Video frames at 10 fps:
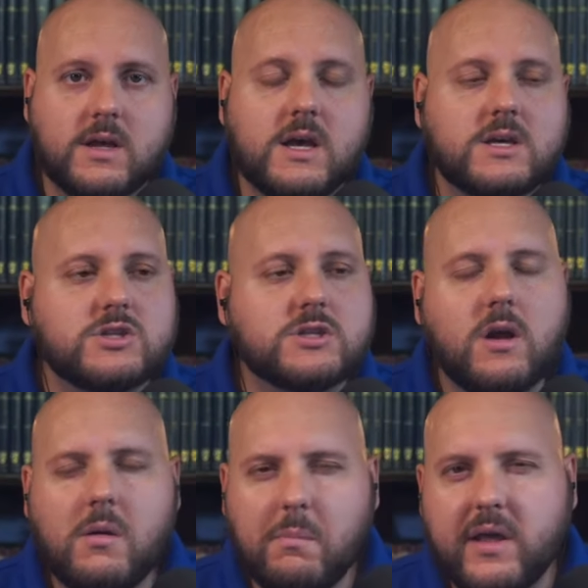
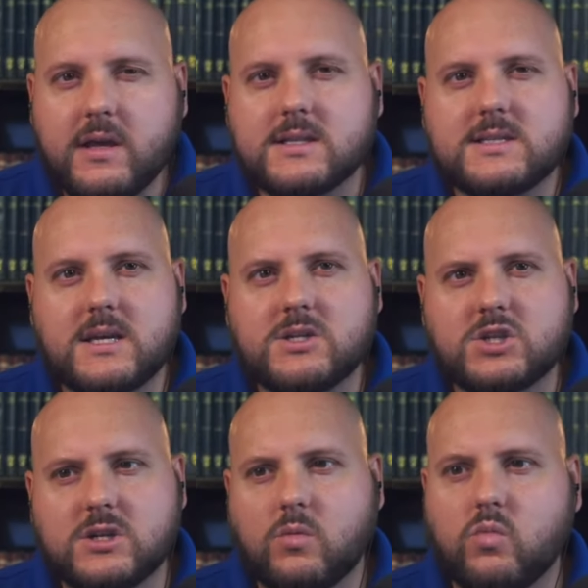Start paying
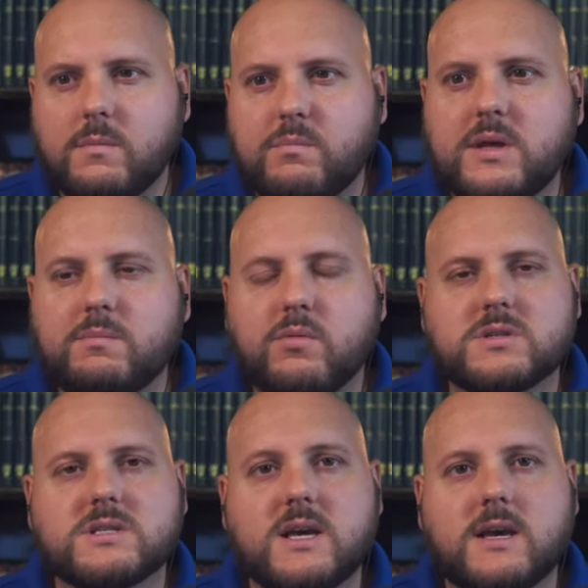attention to what people
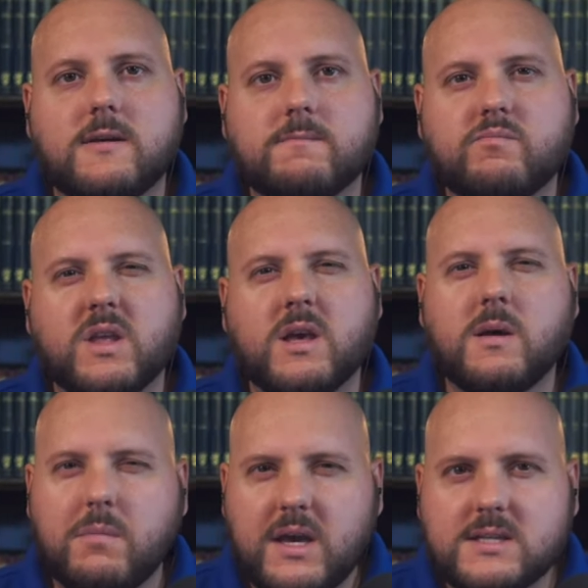say.
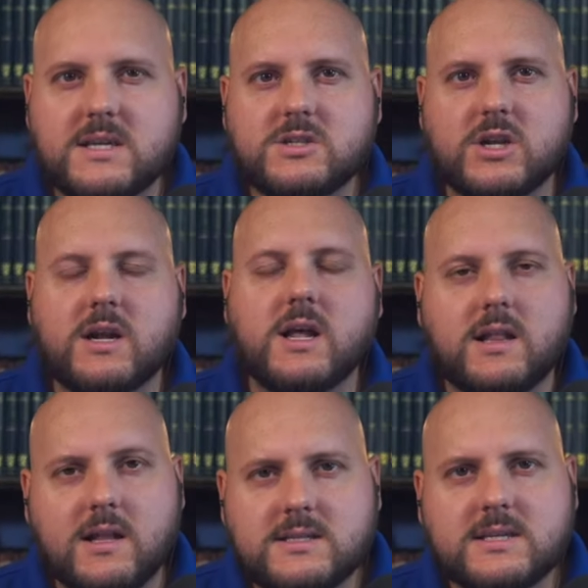Pay attention.
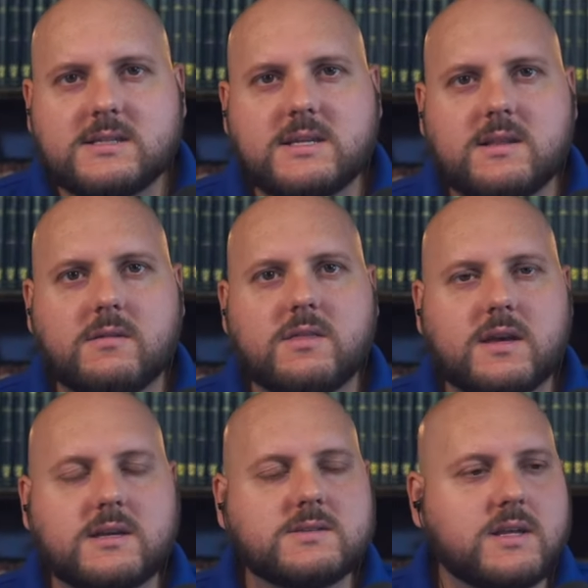Listen to the
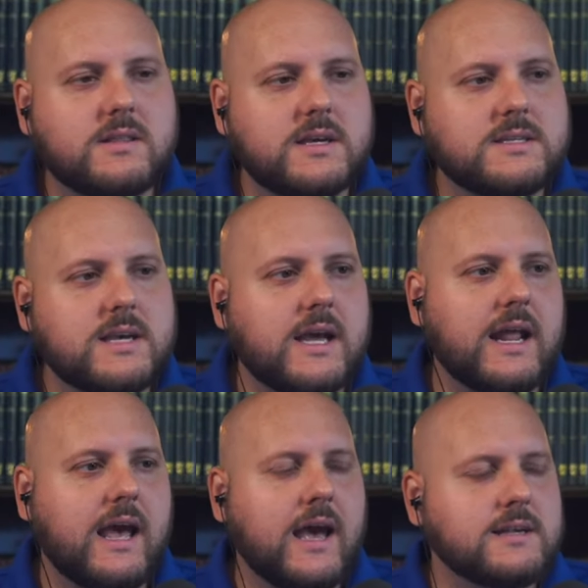things that they say and
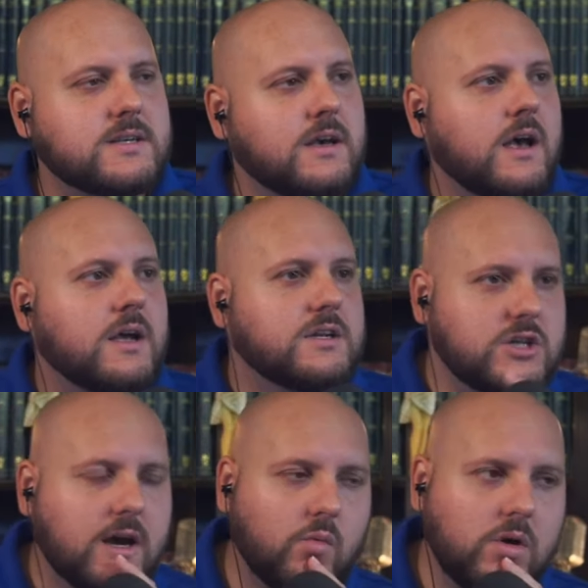ask, gee,
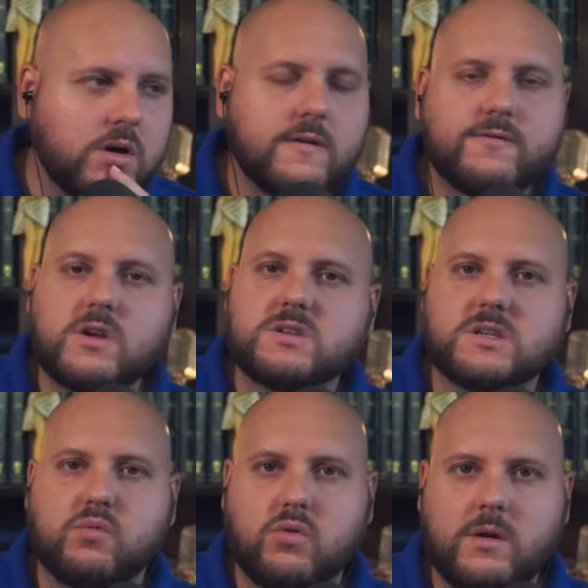I wonder if there's a
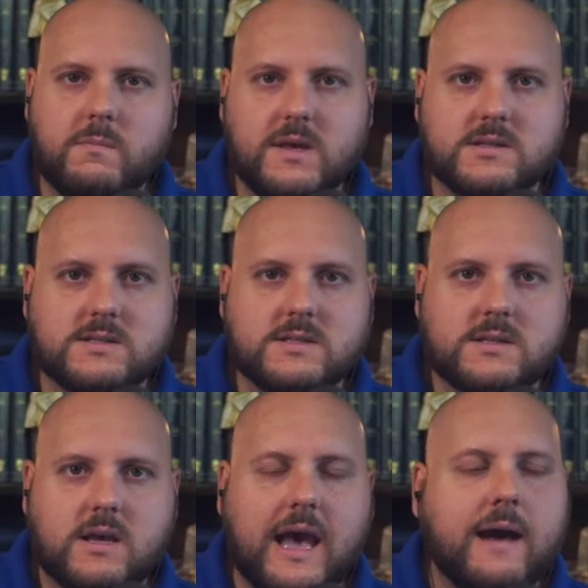premise
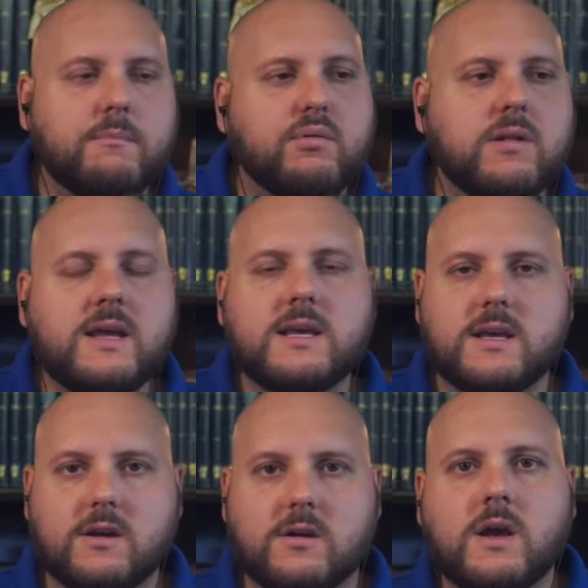at play
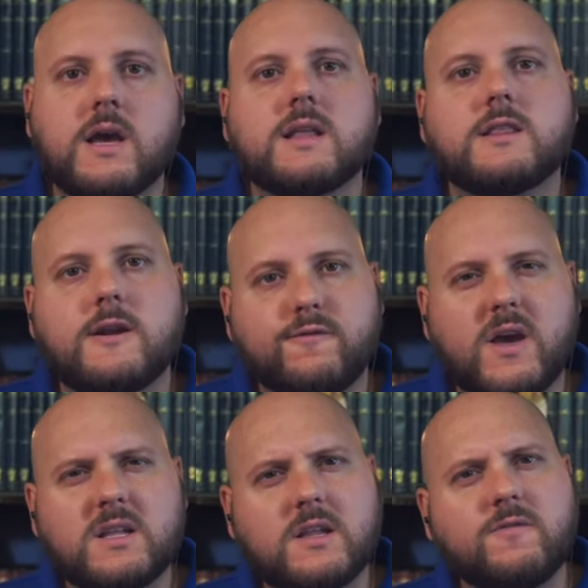here that
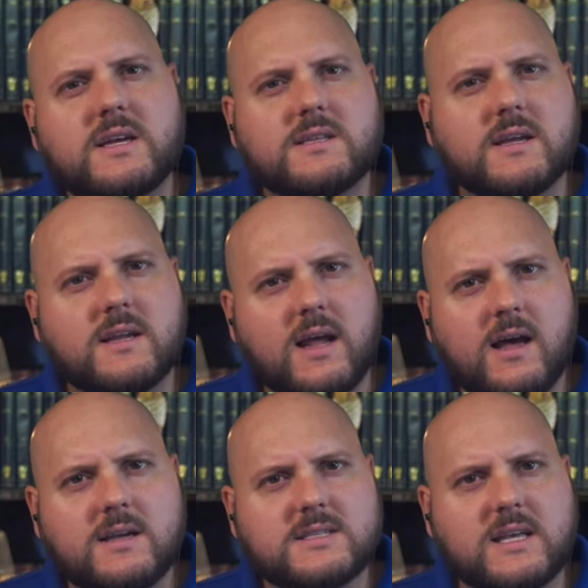effectively
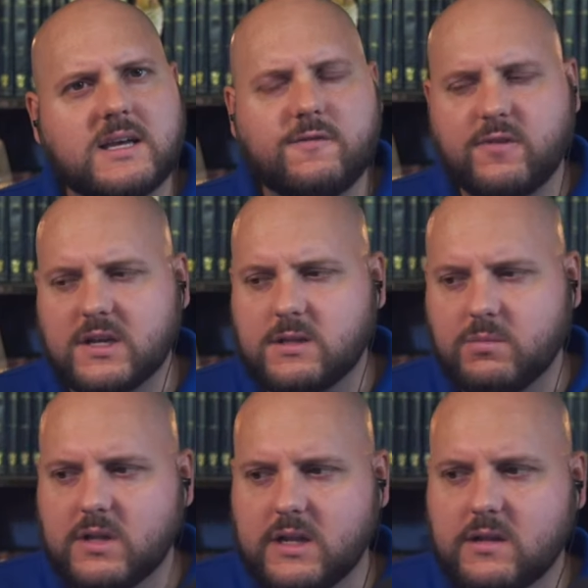denies the
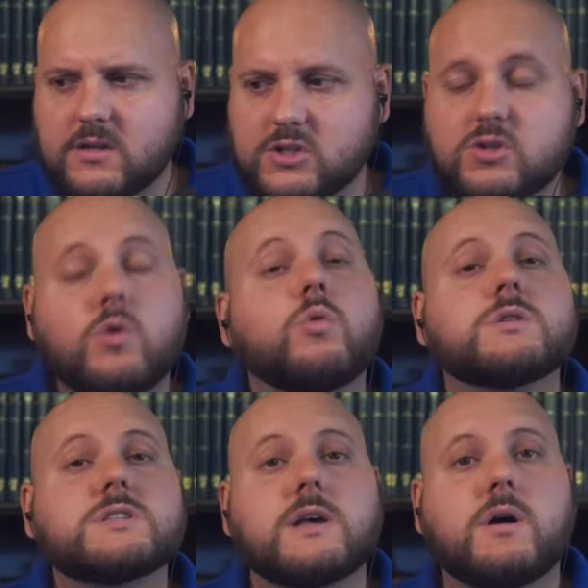indefectibility of the church or
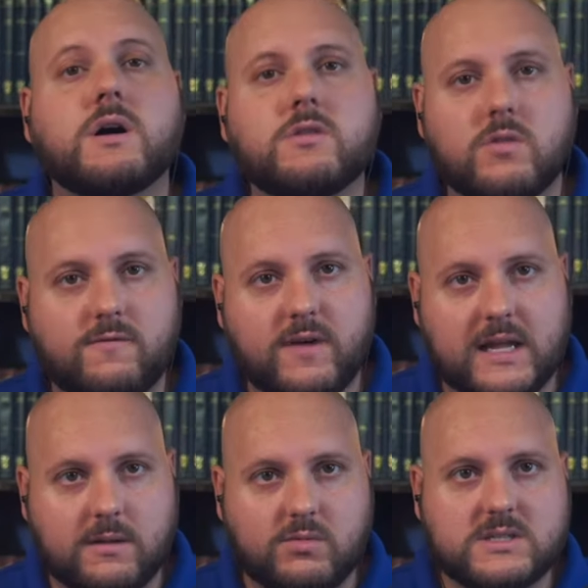some other
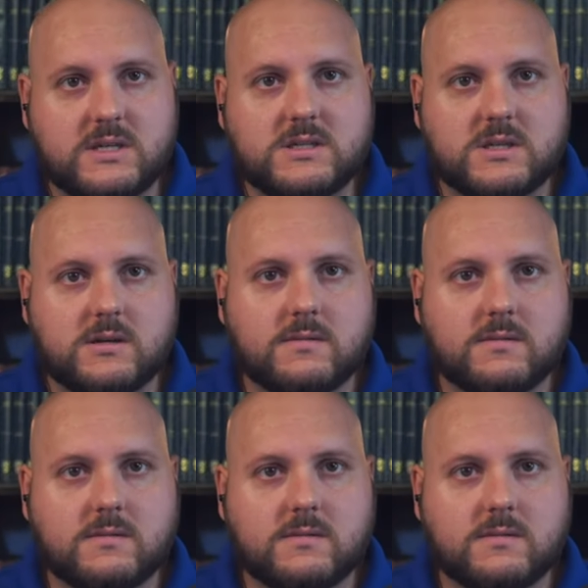infallible teaching.